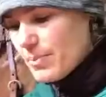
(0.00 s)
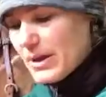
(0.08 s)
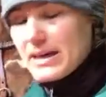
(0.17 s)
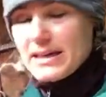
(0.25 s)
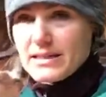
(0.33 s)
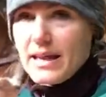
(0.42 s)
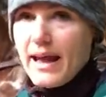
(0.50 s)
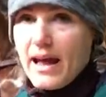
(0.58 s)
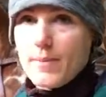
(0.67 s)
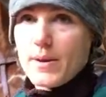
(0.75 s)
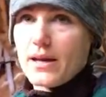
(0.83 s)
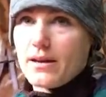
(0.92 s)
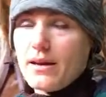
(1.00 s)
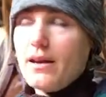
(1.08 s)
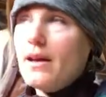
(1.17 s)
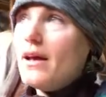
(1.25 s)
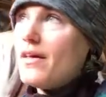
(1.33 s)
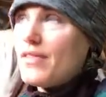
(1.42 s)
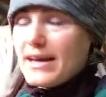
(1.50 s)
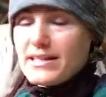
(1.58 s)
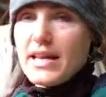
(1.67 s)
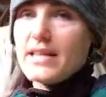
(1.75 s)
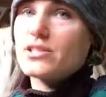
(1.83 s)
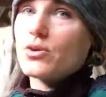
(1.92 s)
it is a habit
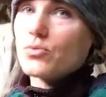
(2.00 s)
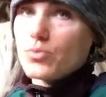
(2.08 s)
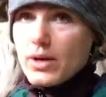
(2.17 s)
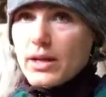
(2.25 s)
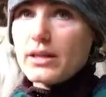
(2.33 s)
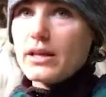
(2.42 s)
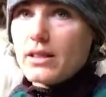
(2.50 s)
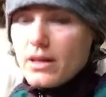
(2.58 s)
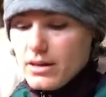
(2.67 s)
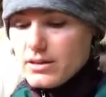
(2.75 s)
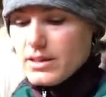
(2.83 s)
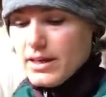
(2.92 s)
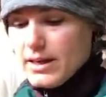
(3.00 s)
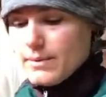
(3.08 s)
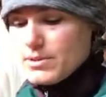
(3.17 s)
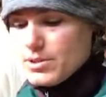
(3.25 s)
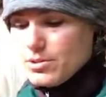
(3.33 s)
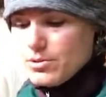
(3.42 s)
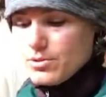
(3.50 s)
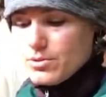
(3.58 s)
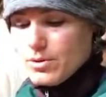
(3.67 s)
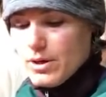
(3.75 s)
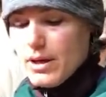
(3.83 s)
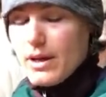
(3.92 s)
that takes a really long time
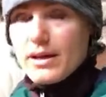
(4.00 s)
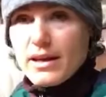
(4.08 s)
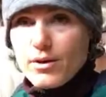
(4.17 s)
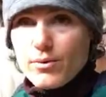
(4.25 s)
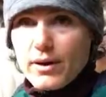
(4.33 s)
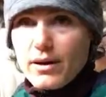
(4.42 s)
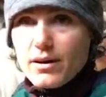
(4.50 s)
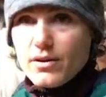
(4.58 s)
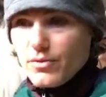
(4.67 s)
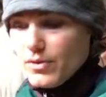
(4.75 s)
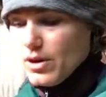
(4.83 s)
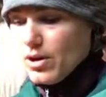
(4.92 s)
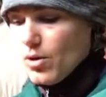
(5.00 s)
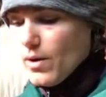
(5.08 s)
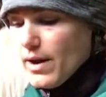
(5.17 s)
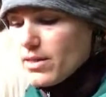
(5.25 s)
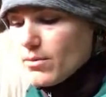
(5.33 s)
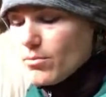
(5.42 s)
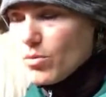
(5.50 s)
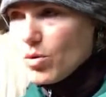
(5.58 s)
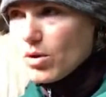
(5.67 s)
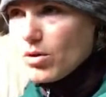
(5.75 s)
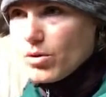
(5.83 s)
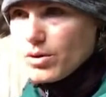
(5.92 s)
to get rid of, you know, and the
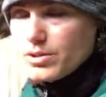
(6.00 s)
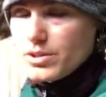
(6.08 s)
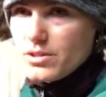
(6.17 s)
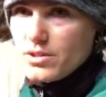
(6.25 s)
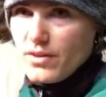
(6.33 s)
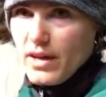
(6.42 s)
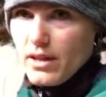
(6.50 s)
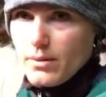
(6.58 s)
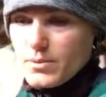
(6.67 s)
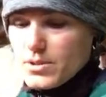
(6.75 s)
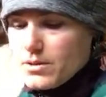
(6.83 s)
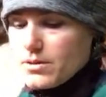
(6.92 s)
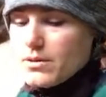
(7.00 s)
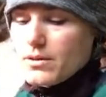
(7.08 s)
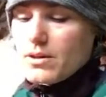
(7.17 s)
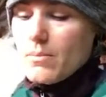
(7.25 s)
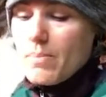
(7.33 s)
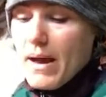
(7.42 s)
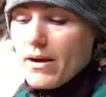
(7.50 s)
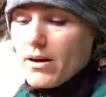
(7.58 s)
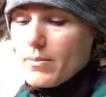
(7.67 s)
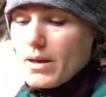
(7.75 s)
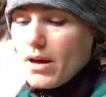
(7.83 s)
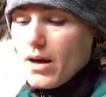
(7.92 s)
more horses develop, the
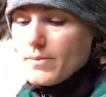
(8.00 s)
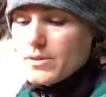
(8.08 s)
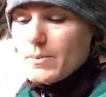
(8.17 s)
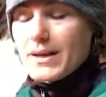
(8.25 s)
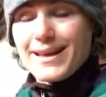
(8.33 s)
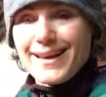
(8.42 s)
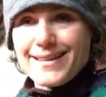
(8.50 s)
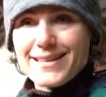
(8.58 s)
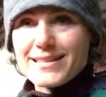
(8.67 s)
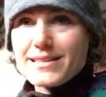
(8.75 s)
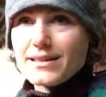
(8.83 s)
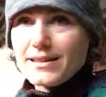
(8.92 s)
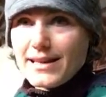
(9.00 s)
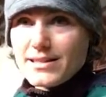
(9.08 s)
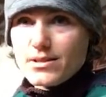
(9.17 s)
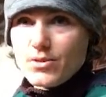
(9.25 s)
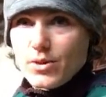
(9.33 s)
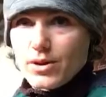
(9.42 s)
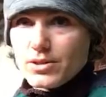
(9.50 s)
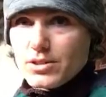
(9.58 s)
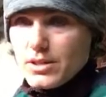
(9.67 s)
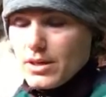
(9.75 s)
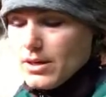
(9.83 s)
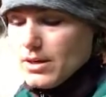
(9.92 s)
better it becomes. But again, this is a lesson
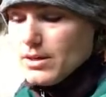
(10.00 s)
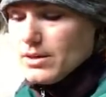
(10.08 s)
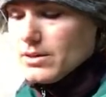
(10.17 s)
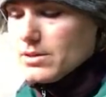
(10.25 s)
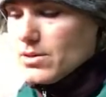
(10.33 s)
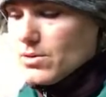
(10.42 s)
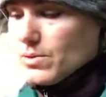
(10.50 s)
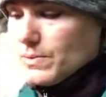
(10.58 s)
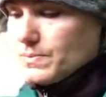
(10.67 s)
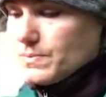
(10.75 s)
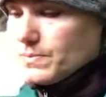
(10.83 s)
horse. So